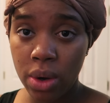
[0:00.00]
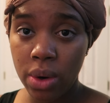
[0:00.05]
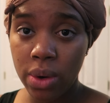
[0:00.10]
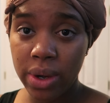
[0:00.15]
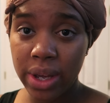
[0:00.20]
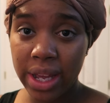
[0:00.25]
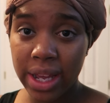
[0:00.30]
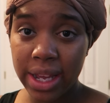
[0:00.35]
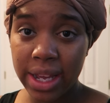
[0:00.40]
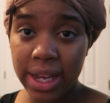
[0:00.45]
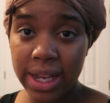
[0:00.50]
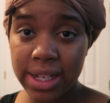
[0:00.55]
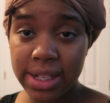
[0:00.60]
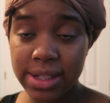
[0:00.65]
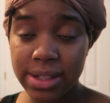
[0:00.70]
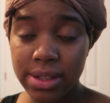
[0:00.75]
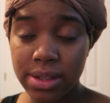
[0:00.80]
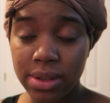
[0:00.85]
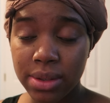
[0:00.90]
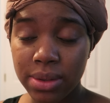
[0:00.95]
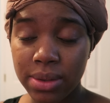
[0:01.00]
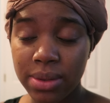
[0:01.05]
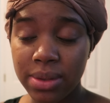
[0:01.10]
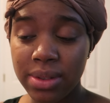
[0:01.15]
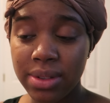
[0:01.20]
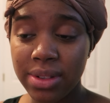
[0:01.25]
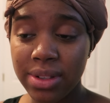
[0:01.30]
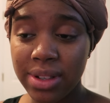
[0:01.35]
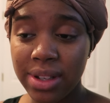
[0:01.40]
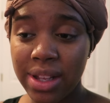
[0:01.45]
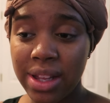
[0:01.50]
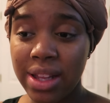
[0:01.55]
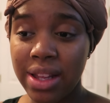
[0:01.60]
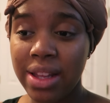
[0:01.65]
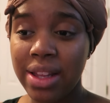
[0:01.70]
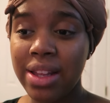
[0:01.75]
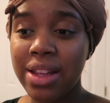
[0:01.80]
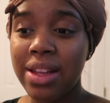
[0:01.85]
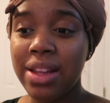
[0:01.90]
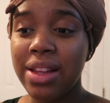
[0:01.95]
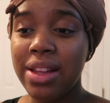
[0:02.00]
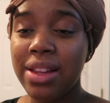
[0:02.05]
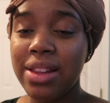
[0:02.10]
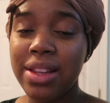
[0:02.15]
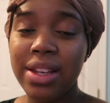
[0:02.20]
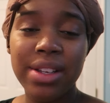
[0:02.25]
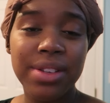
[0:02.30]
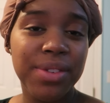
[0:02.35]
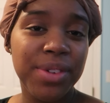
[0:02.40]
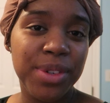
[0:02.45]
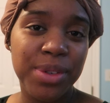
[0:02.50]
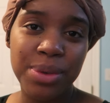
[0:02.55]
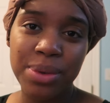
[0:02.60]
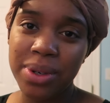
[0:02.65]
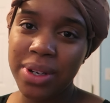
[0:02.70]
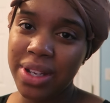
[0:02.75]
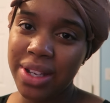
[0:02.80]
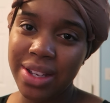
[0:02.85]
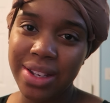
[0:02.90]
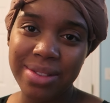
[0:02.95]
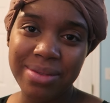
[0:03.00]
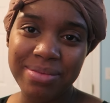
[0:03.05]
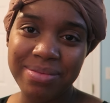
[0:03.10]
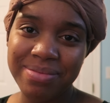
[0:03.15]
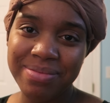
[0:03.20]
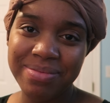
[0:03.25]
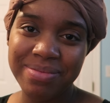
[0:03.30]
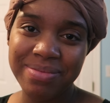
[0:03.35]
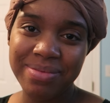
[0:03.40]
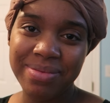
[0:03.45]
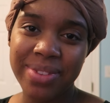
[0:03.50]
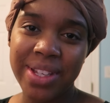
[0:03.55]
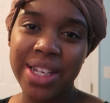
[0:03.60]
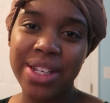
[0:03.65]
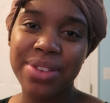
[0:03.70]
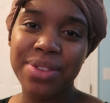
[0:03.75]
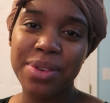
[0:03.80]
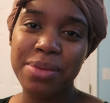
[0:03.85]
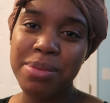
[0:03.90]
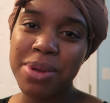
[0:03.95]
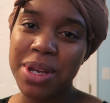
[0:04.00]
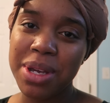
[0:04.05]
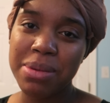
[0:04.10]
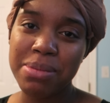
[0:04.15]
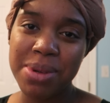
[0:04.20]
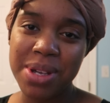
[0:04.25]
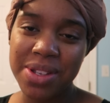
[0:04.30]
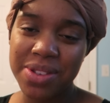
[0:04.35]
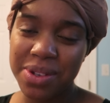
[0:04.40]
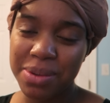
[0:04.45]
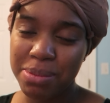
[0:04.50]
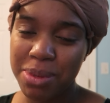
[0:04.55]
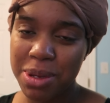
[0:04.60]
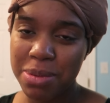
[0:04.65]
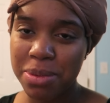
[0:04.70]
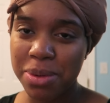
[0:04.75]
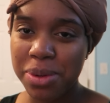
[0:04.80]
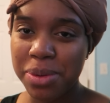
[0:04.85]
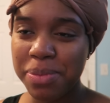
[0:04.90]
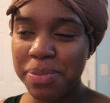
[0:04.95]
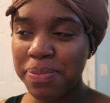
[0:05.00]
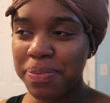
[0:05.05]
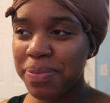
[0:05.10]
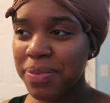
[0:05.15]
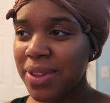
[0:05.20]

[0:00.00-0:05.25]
okay guys so thanks for tuning in thanks for being amazing people